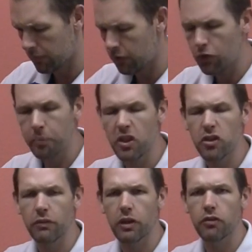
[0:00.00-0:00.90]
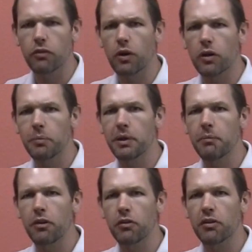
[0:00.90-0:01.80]
If you're a patient of ours, you've already been
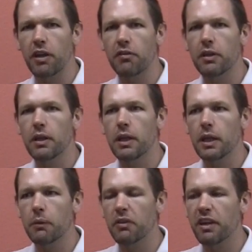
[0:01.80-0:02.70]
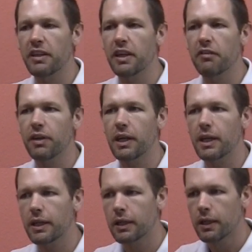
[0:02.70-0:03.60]
muscle tested and we've
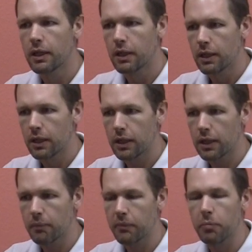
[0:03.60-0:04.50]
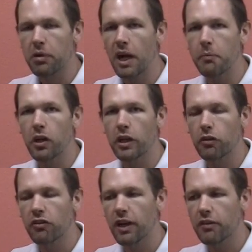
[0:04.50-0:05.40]
identified the primary
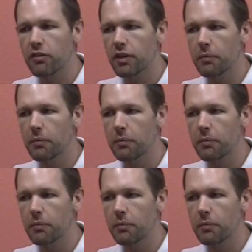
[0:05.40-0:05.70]
exercises.